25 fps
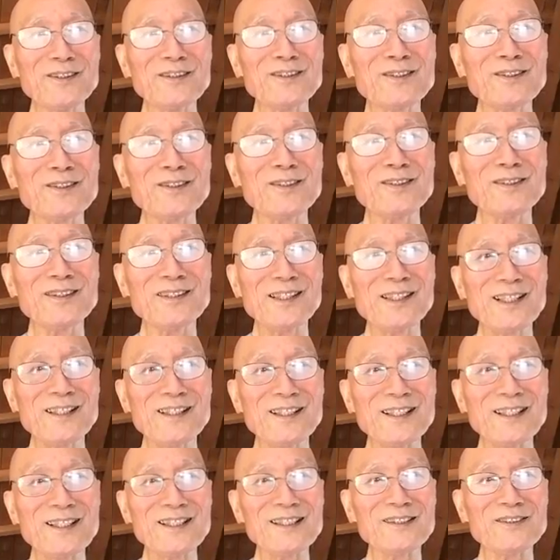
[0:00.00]
to
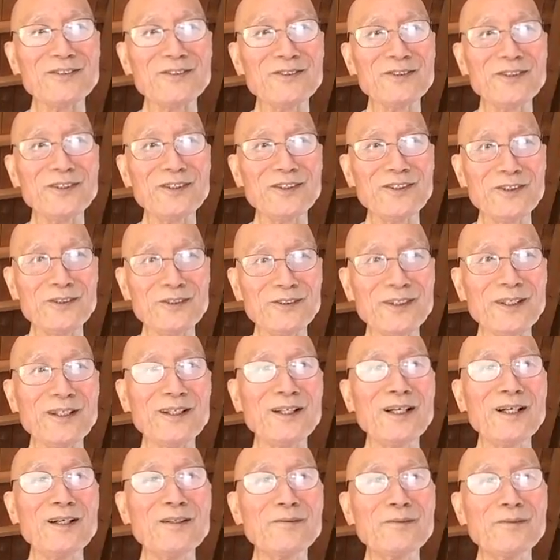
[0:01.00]
realize who you are,
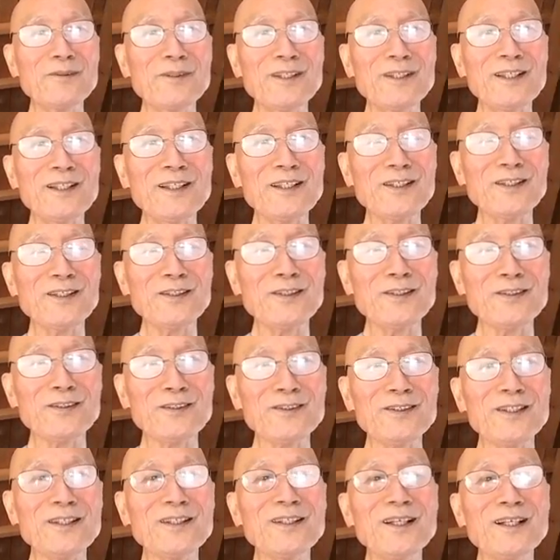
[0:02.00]
bring
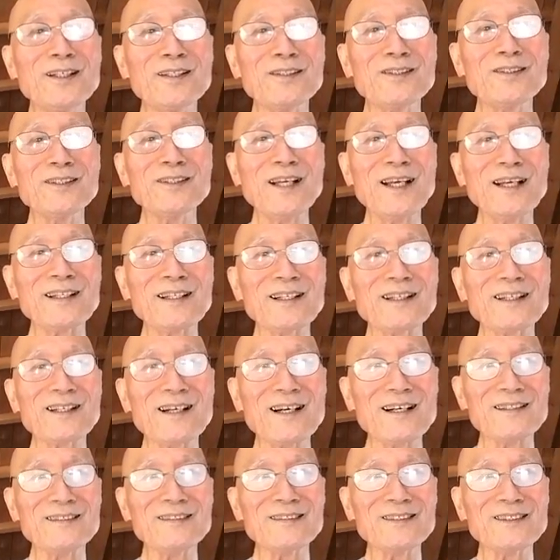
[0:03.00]
you to
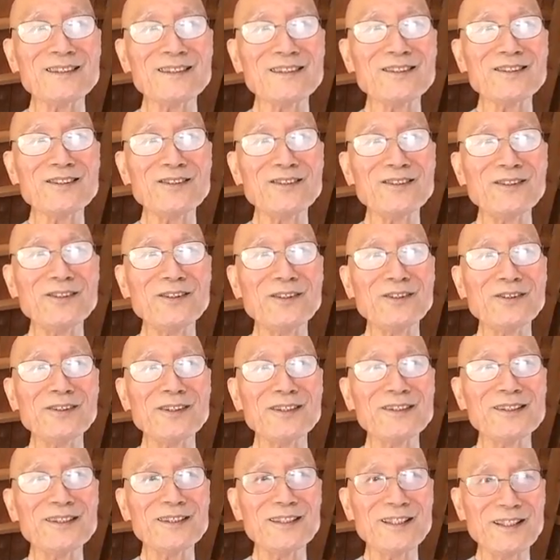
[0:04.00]
encounter true
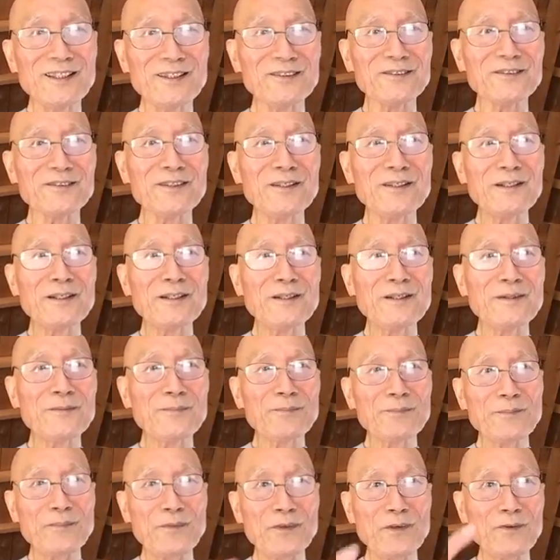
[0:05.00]
yourself.
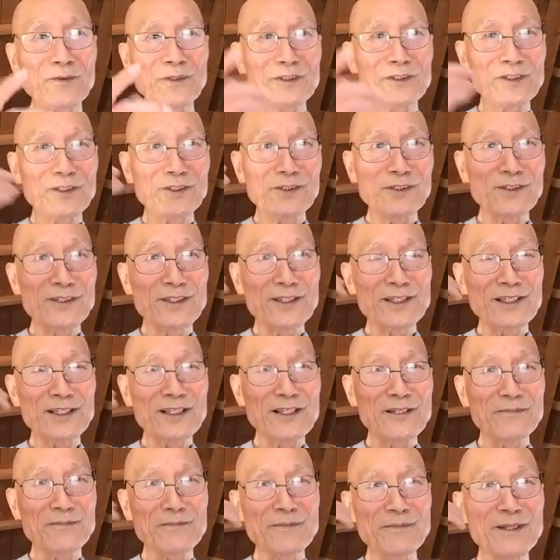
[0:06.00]
what you think
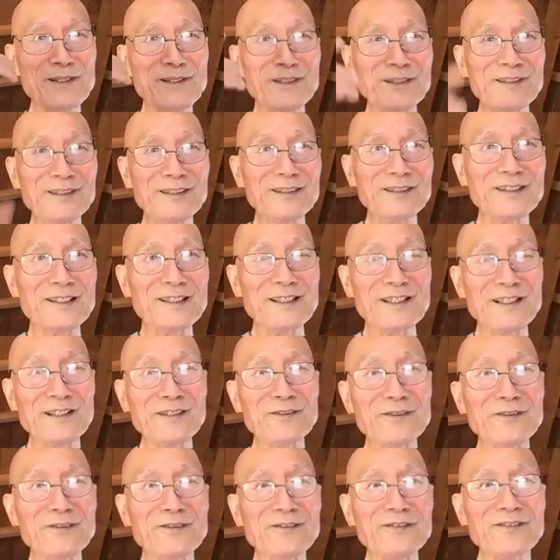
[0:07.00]
about the
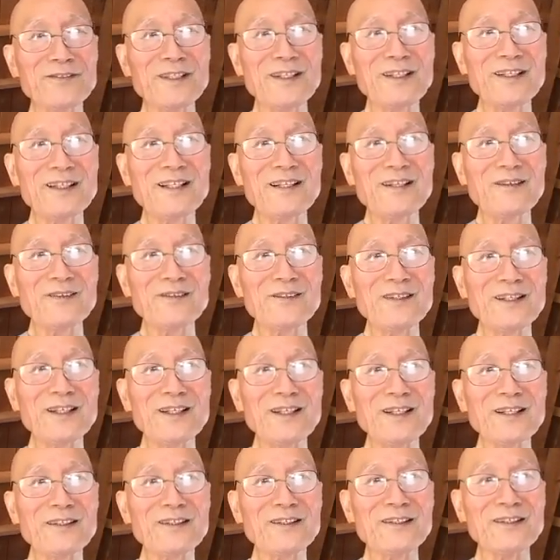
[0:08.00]
self, my
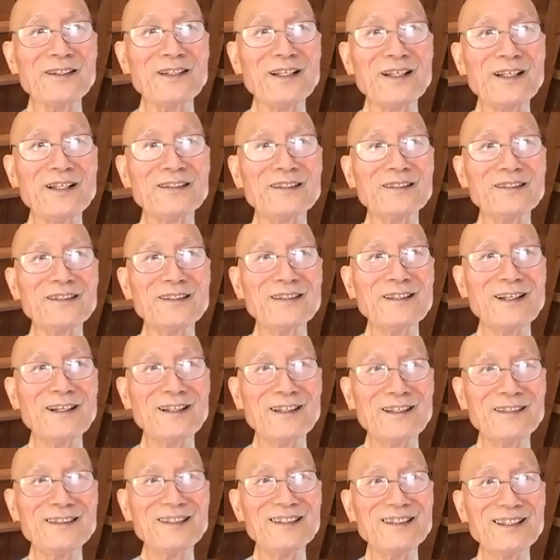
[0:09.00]
ego, is
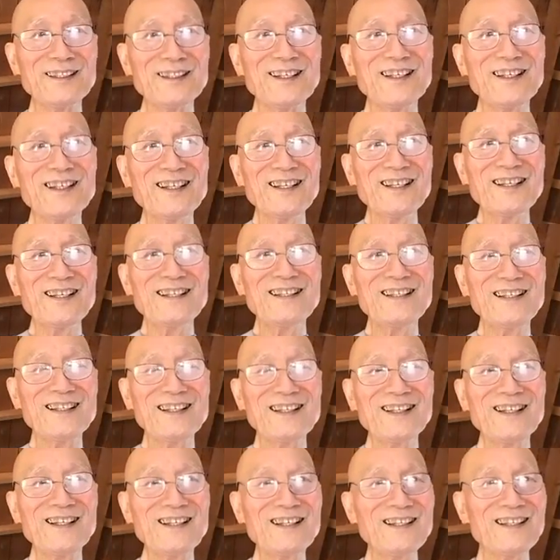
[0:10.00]
not the
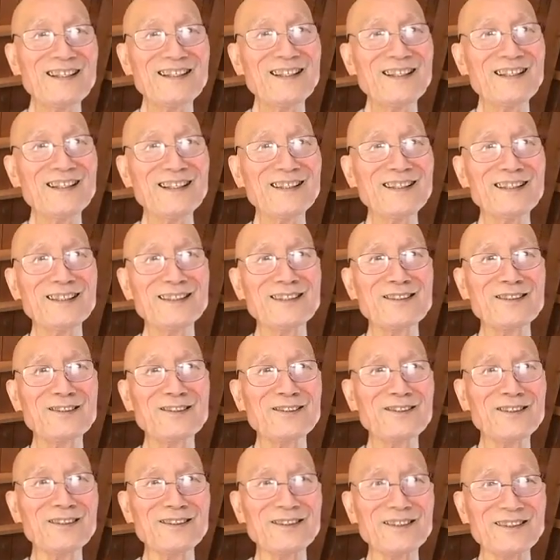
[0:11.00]

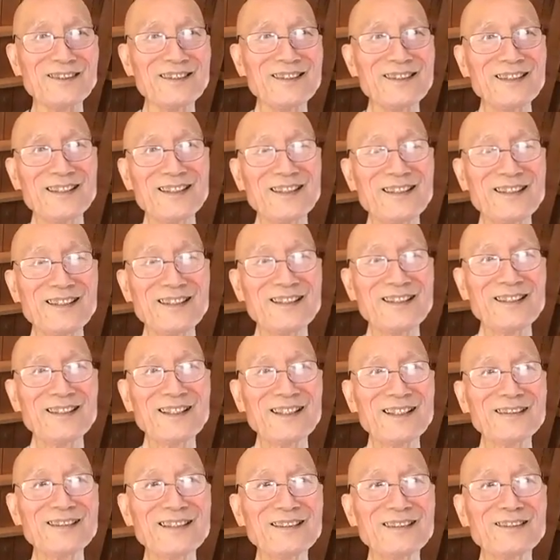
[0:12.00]
truth.
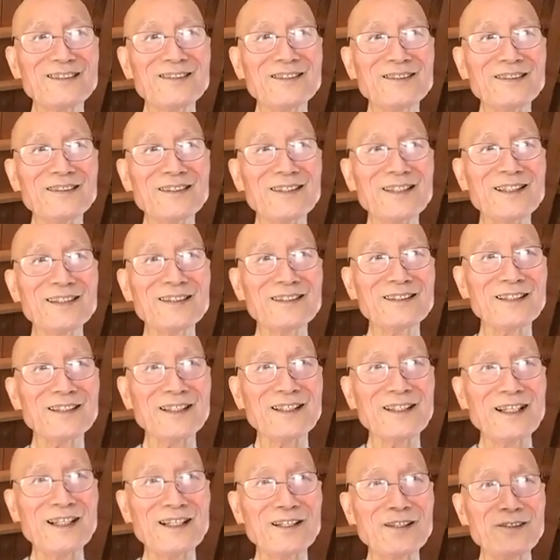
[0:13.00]
Not the truth, not the
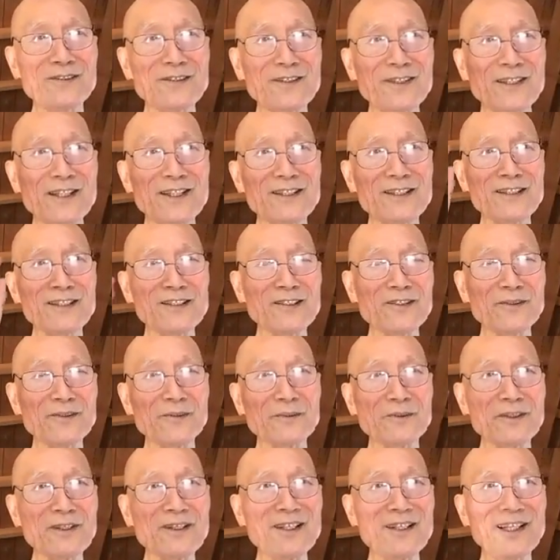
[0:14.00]
creation of